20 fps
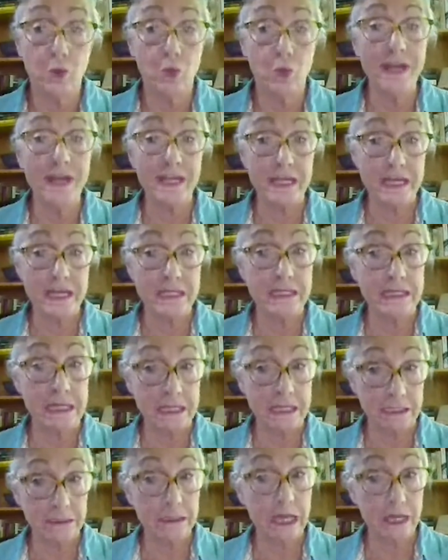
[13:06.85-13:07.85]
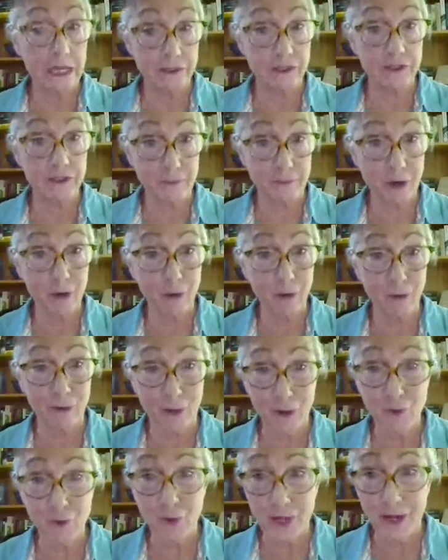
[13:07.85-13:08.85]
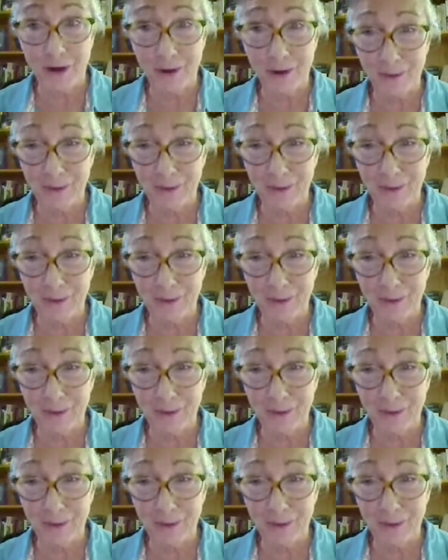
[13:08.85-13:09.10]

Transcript: We need to get a lot smarter than we are